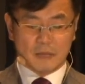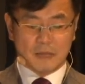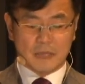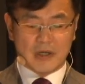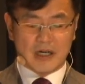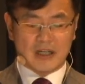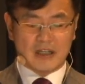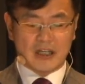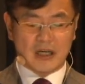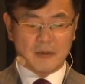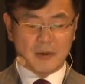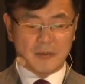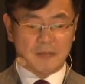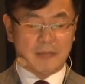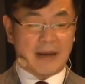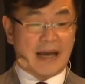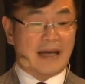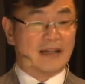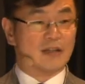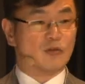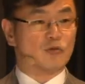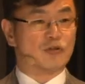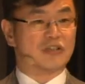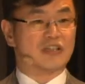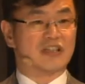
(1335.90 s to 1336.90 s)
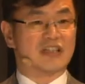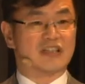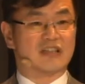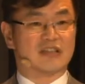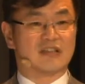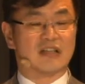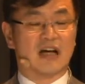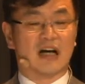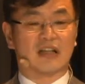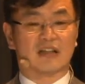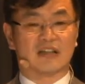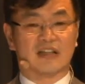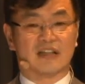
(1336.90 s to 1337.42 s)
But I mean, bandwidth
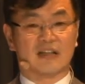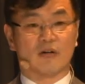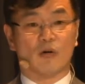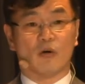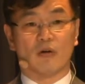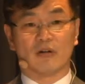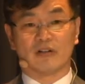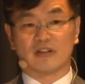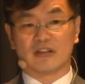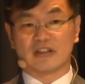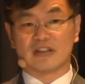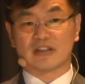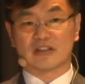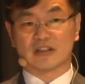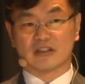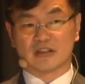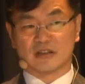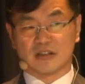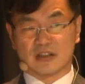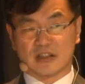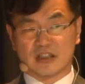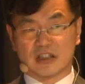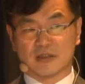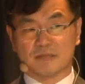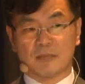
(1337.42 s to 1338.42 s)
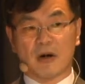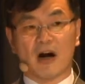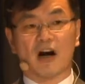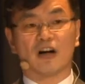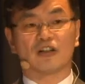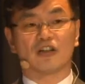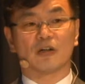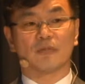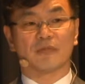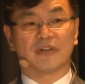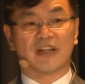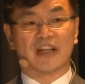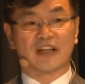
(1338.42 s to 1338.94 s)
is not the, this,
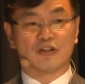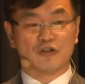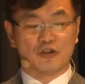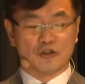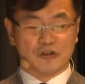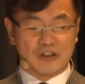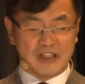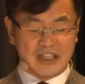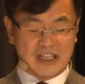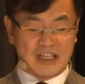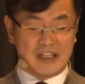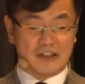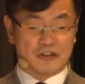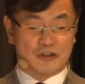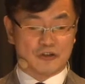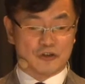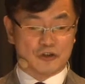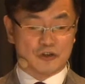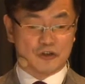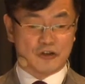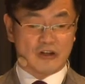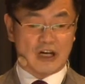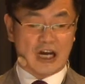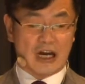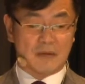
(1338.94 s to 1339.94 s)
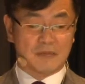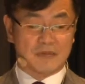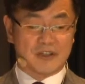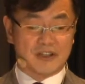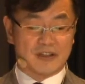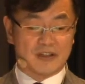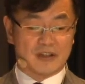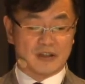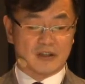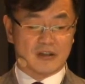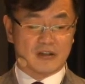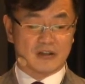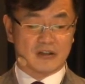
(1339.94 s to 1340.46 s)
part of thing you need to have
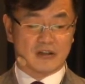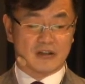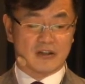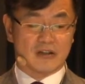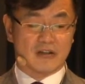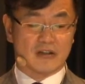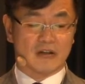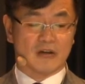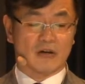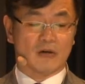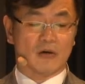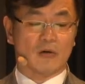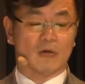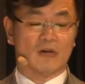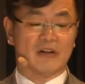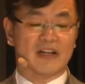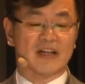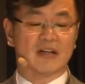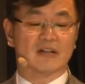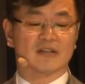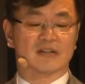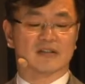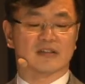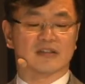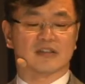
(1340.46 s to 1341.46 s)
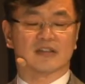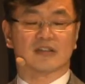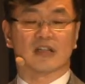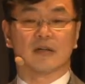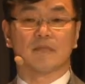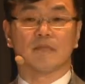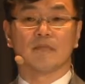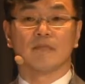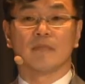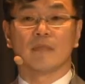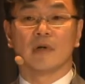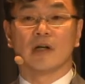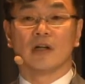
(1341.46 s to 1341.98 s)
the, the whole
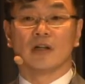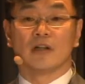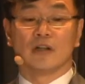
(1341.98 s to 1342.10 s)
ecosystem.